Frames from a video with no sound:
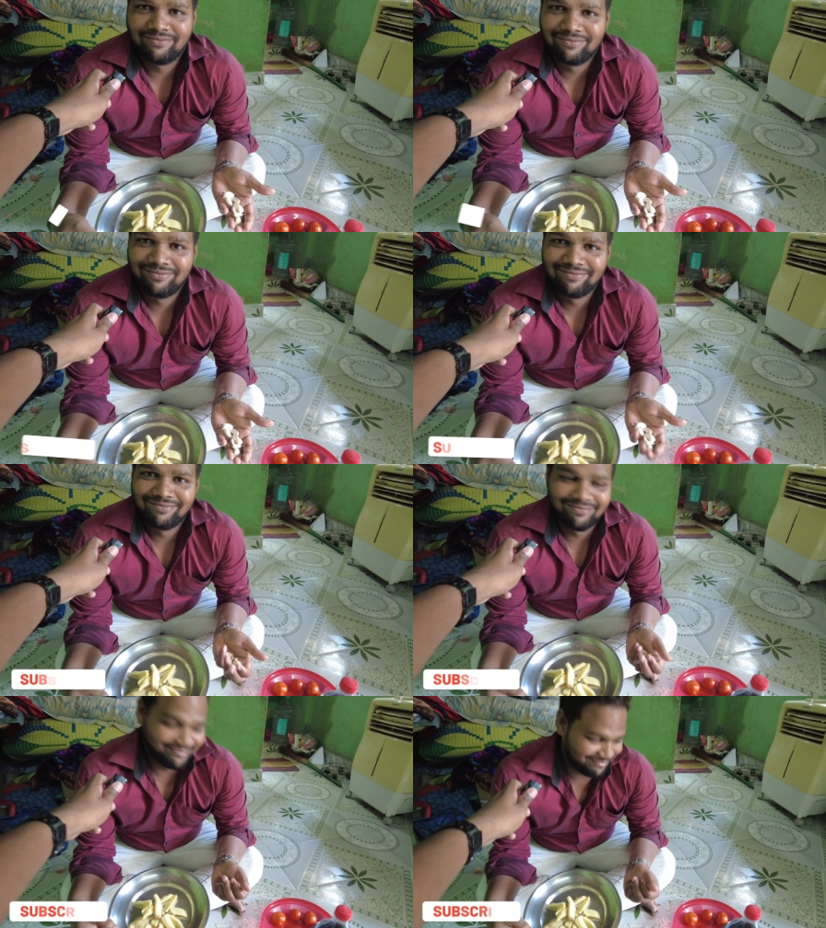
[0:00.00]
Okay.
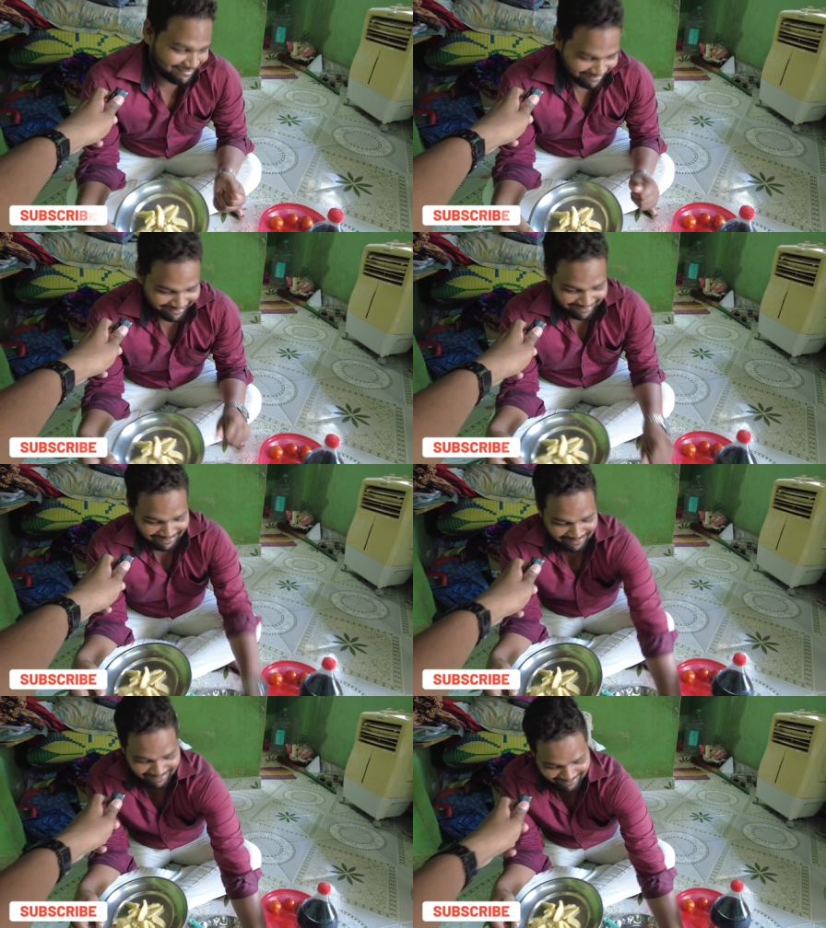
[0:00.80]
Anything else you
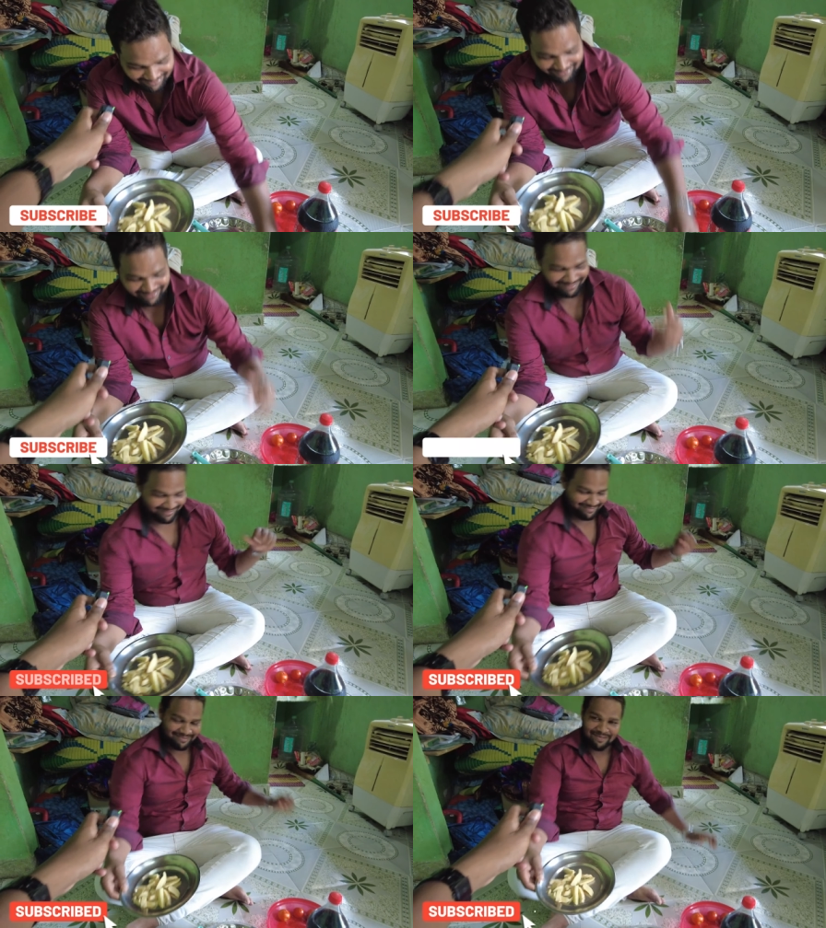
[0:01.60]
want to say?
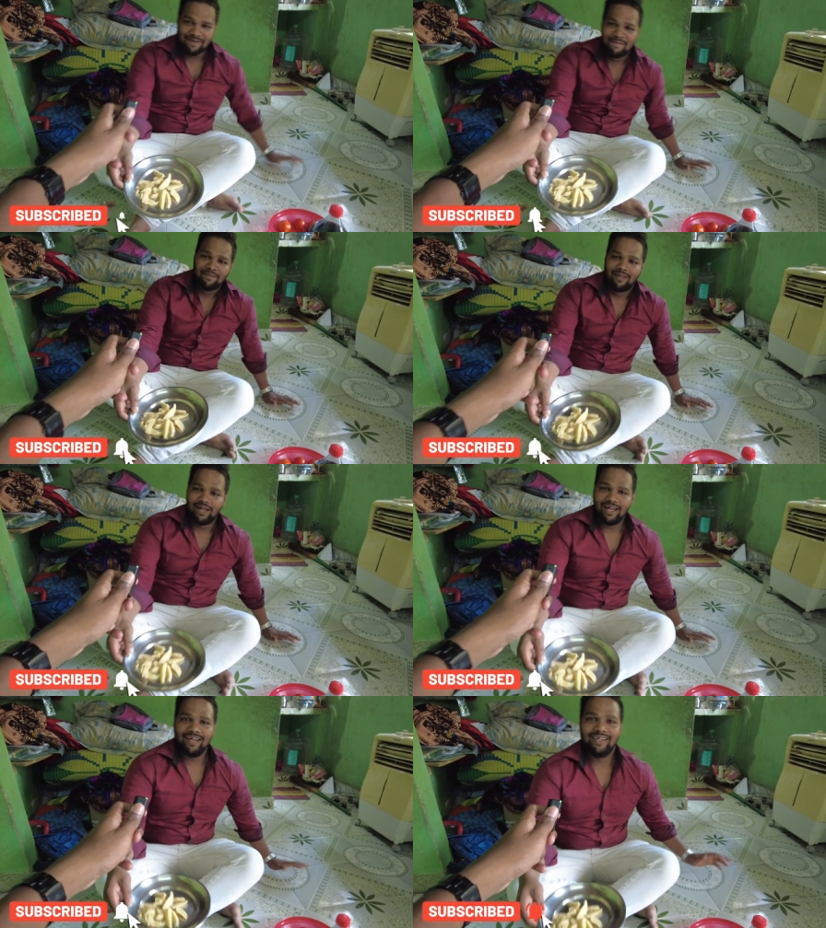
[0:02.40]

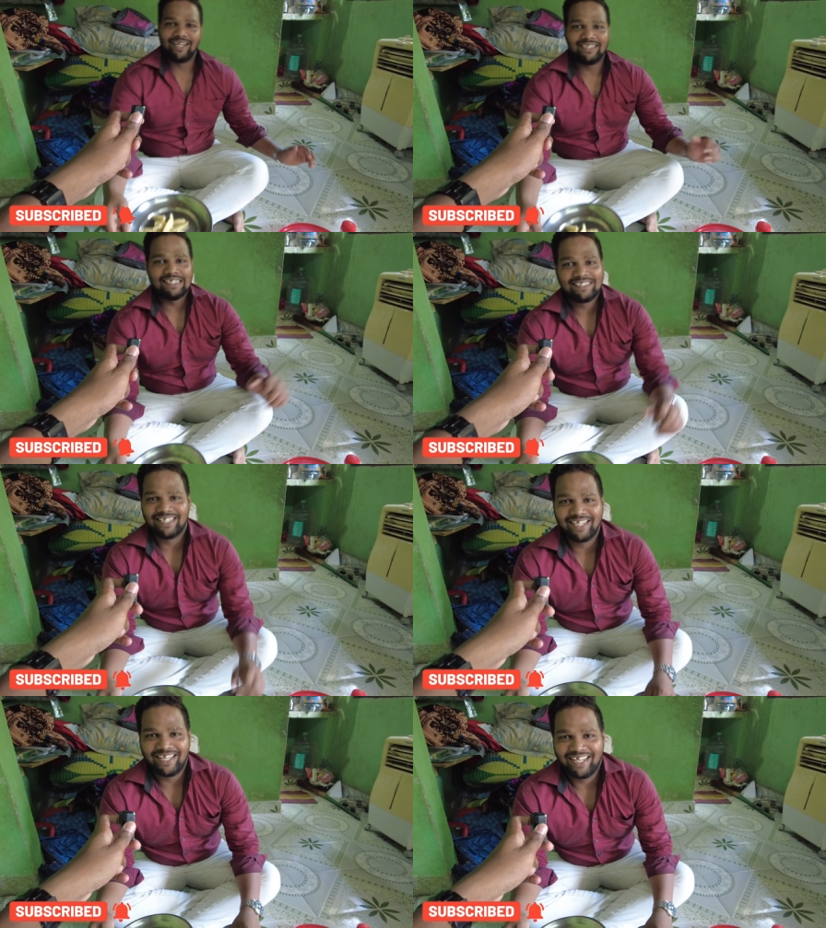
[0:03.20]
Uh, nothing. Say.